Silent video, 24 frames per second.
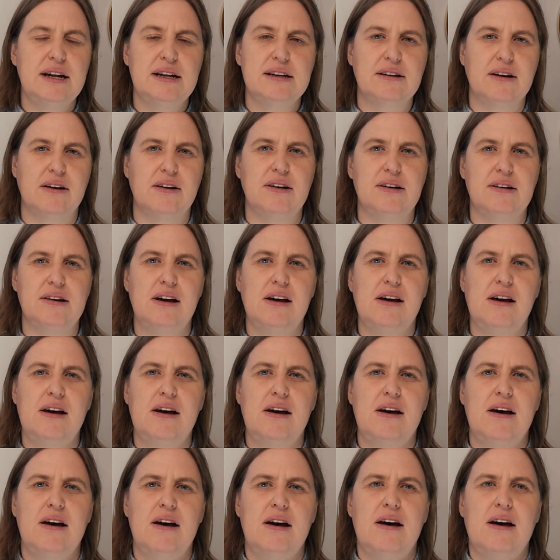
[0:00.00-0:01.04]
ago,
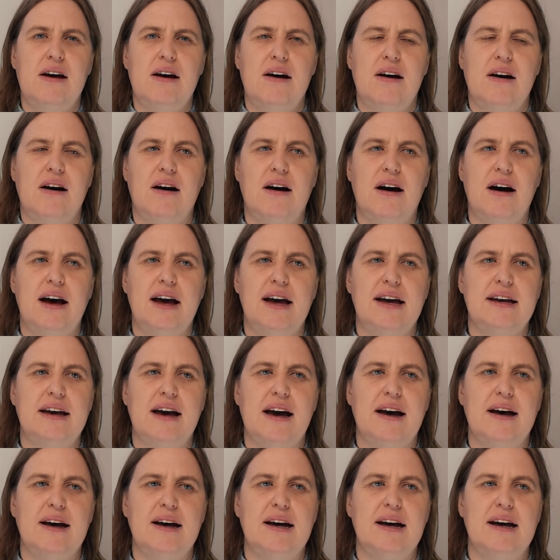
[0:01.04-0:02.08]

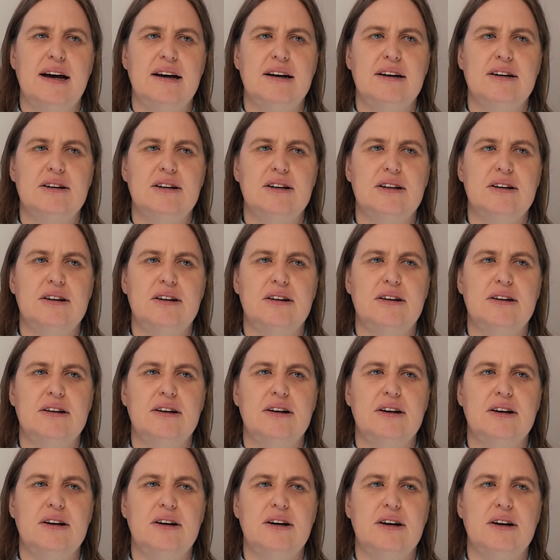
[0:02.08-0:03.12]
I
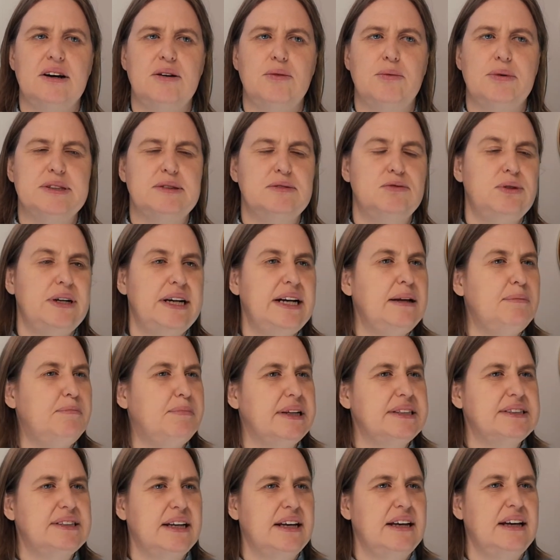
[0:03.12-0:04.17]
was really
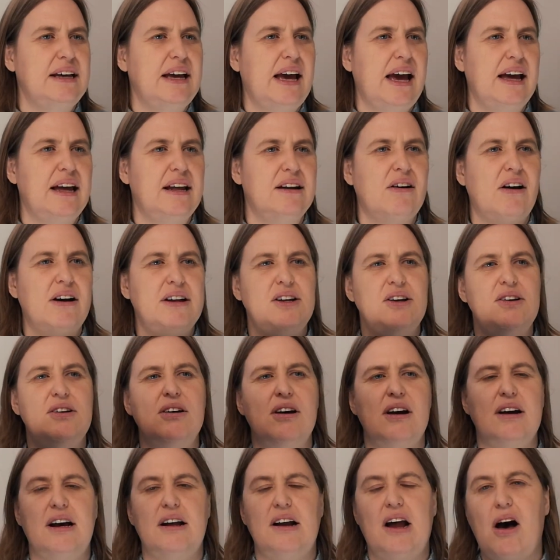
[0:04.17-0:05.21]
busy, and I
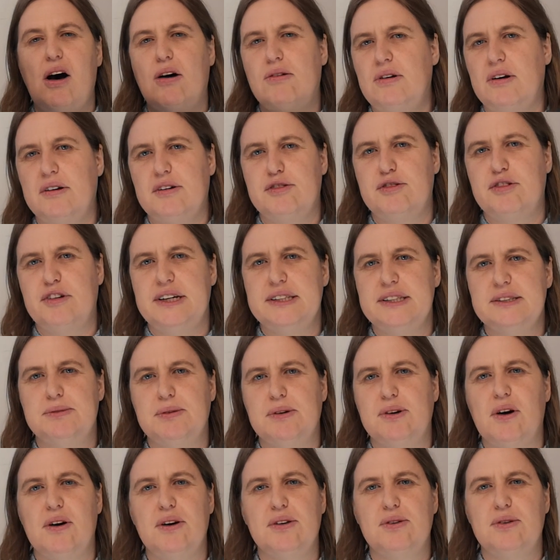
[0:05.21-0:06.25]
knew a whole lot of friends were
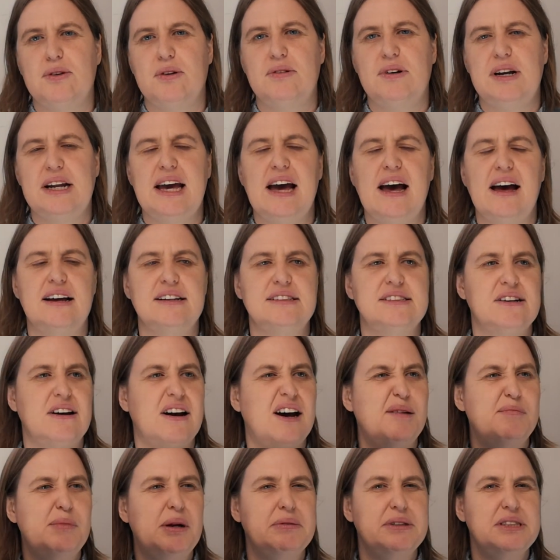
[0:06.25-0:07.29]
going through a really hard
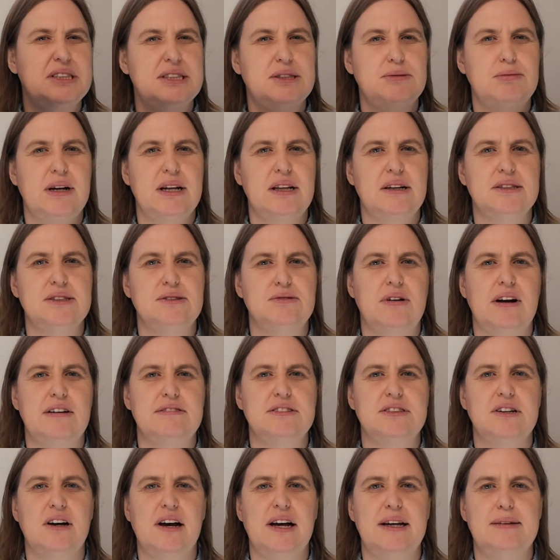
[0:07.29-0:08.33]
time, and it was just one of those
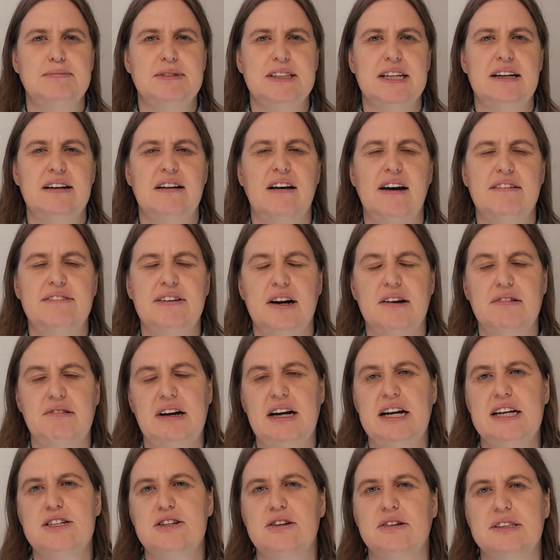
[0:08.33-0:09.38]
rough times in life, and I
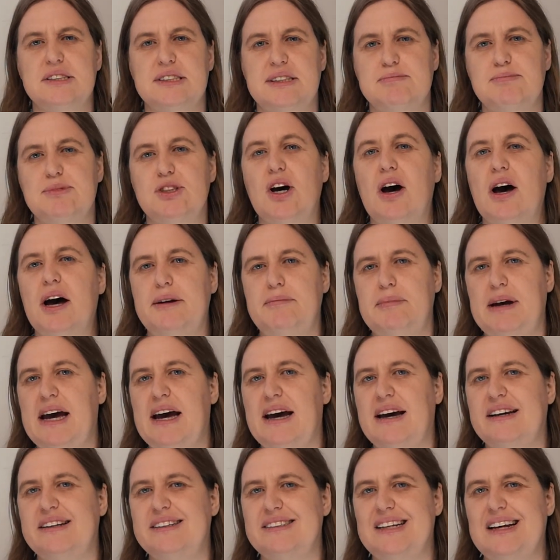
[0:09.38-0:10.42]
really took some time
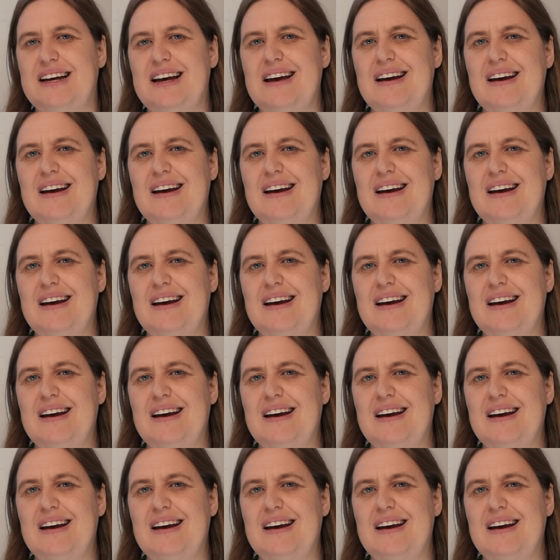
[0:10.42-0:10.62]
out,